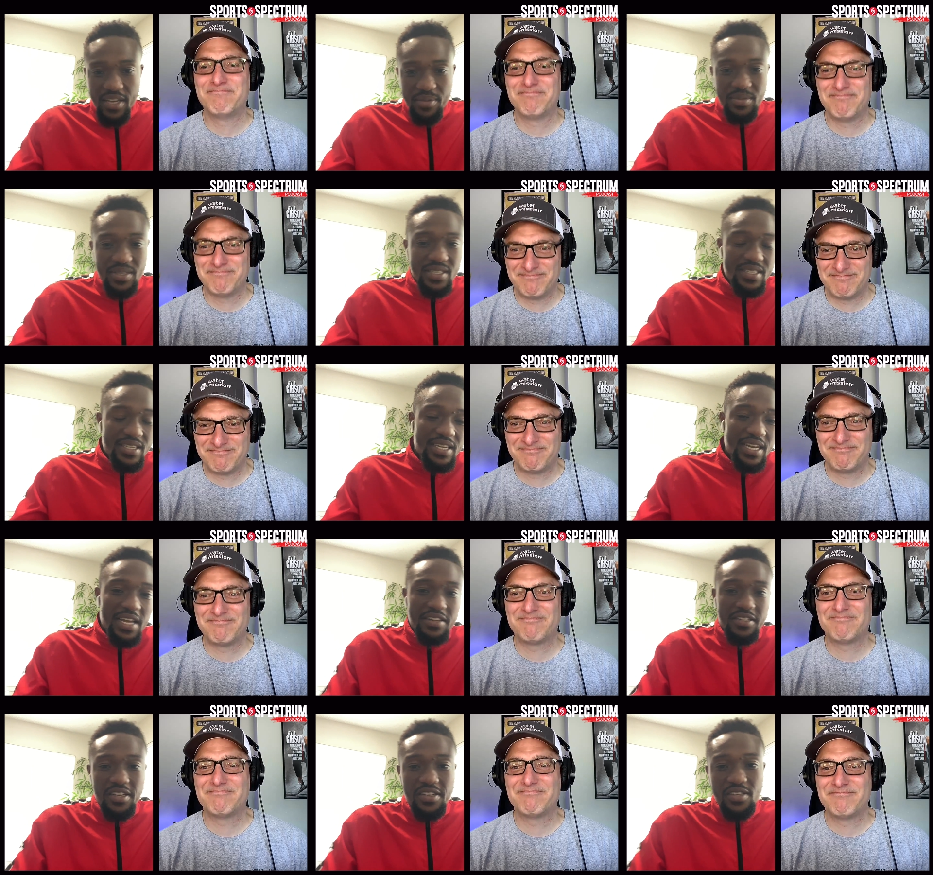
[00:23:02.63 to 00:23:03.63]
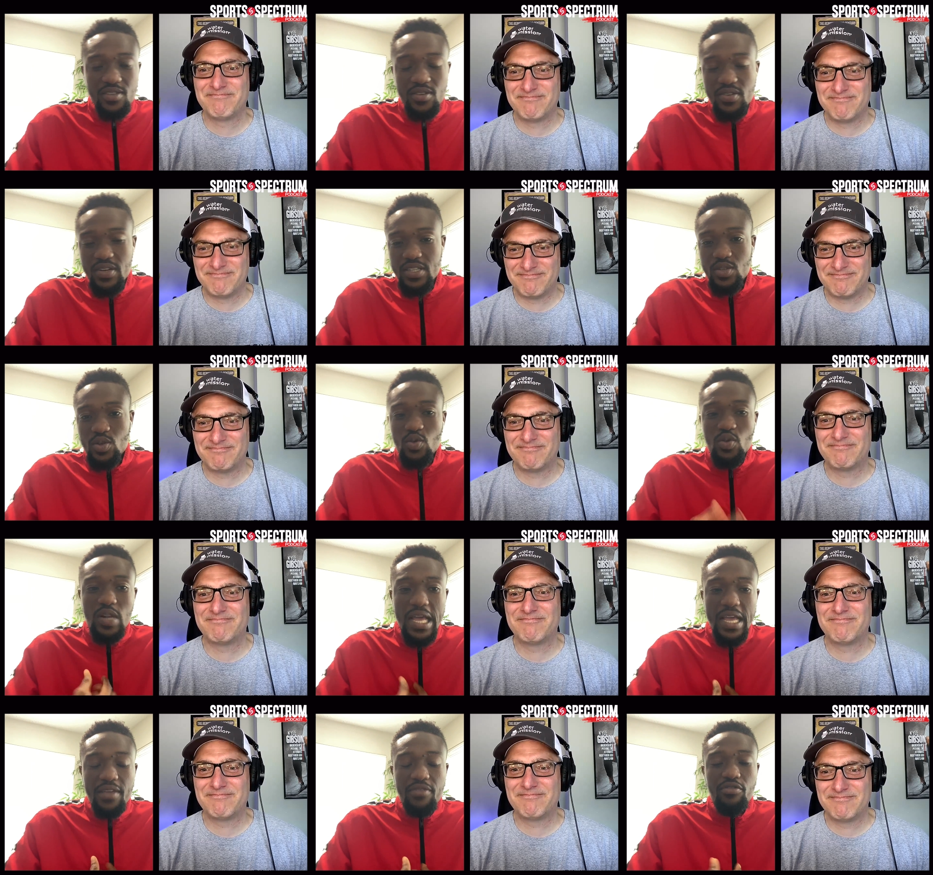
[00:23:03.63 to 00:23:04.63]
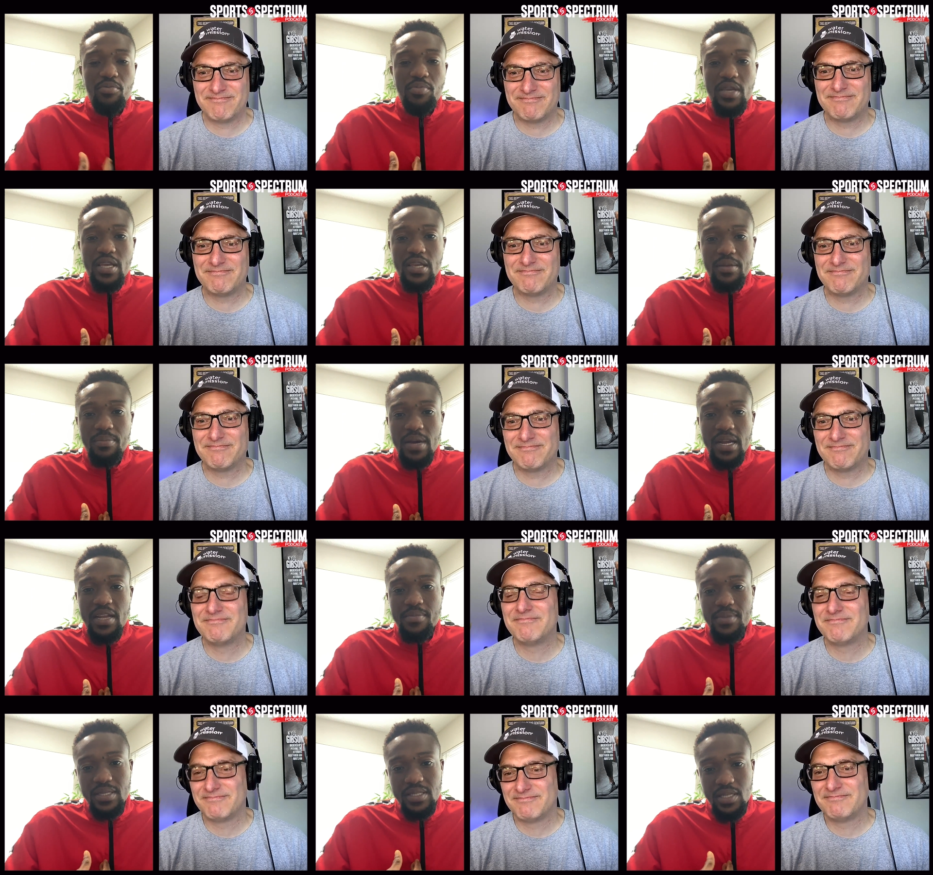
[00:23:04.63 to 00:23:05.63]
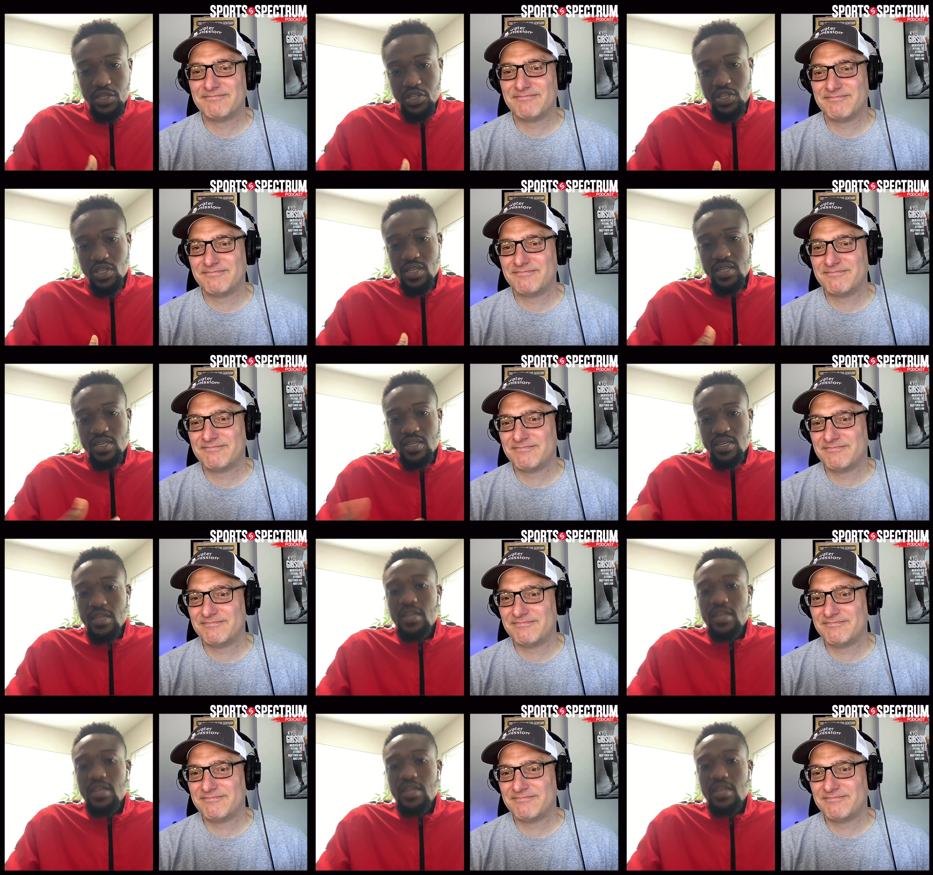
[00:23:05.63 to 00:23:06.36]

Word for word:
Speaker 1: names in addition to it. So, like for me, my name is Takyi